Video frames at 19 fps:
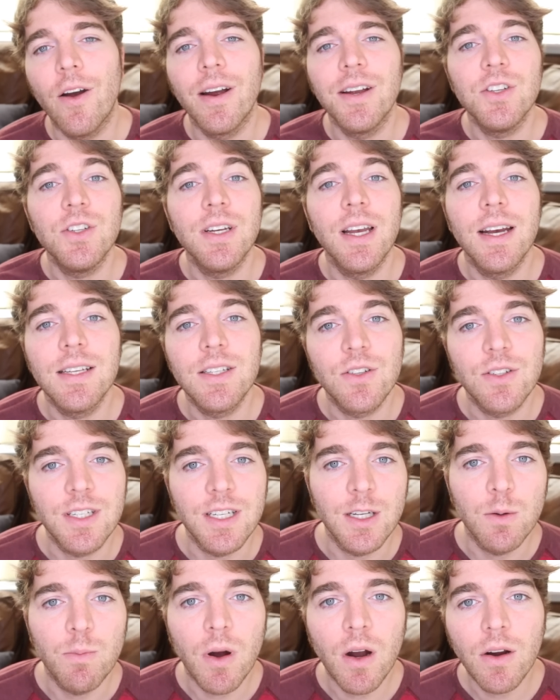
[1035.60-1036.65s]
Alright you guys, I'll
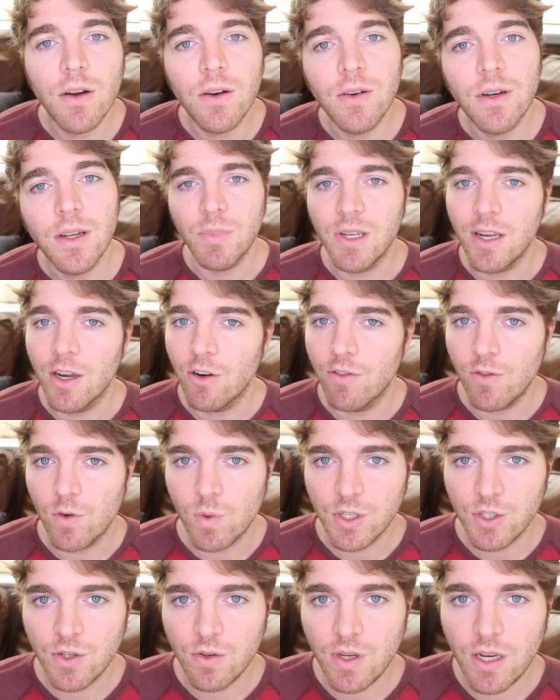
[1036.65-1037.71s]
see you tomorrow. Be careful
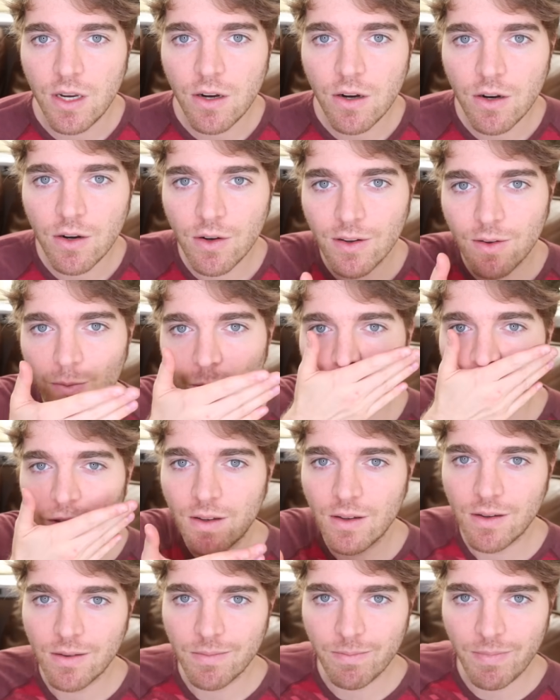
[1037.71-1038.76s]
what you hear.
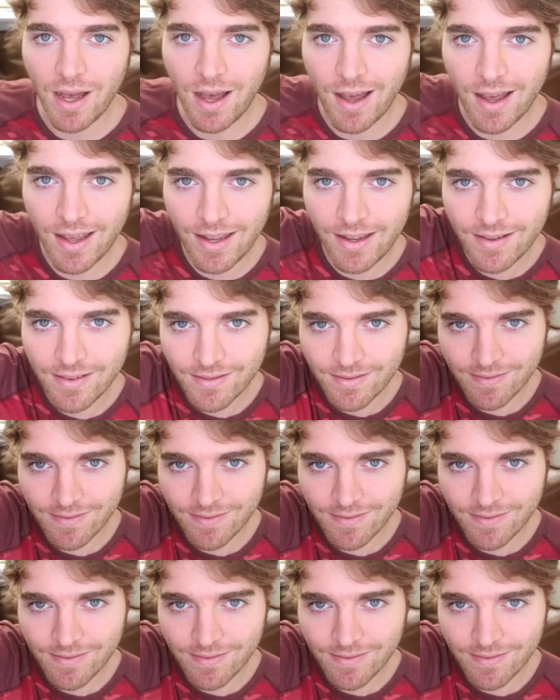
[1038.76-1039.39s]
Bye.